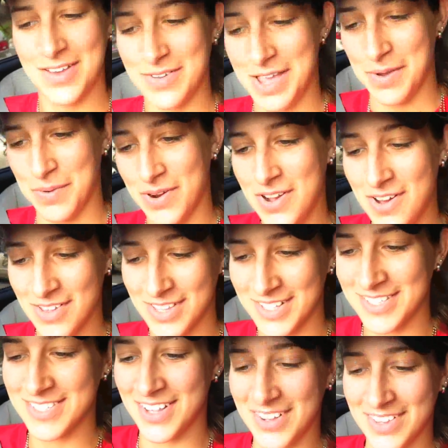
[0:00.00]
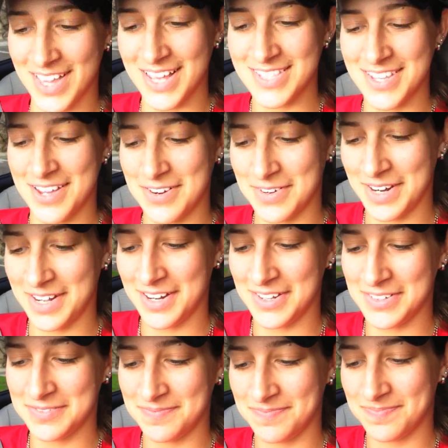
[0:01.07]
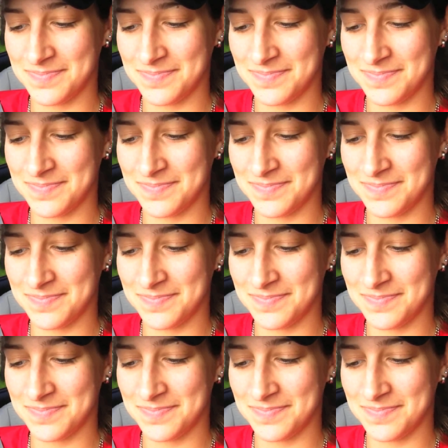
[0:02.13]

Okay, we're calling Sunglass Hut right now.